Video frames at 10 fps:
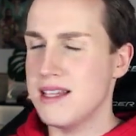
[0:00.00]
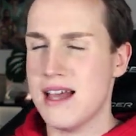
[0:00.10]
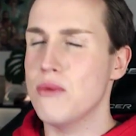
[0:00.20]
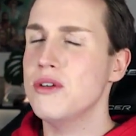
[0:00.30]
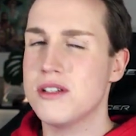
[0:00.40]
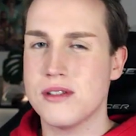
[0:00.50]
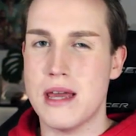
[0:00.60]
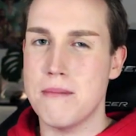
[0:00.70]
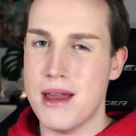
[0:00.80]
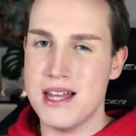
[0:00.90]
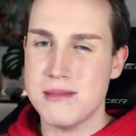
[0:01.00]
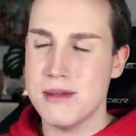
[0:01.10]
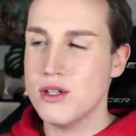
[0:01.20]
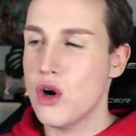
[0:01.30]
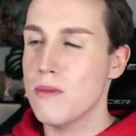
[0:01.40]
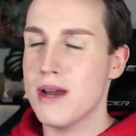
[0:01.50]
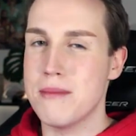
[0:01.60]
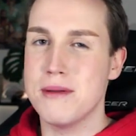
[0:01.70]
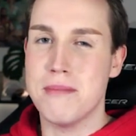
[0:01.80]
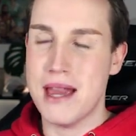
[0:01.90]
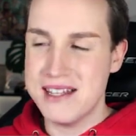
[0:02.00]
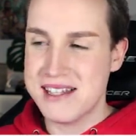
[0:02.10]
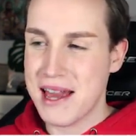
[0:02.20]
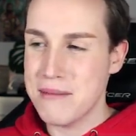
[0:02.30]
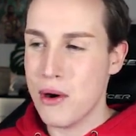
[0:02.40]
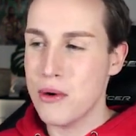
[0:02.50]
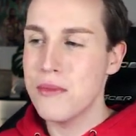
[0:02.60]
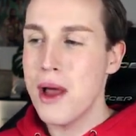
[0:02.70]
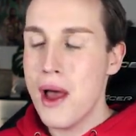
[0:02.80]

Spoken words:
I wanted to say basement home, but I mean base game home.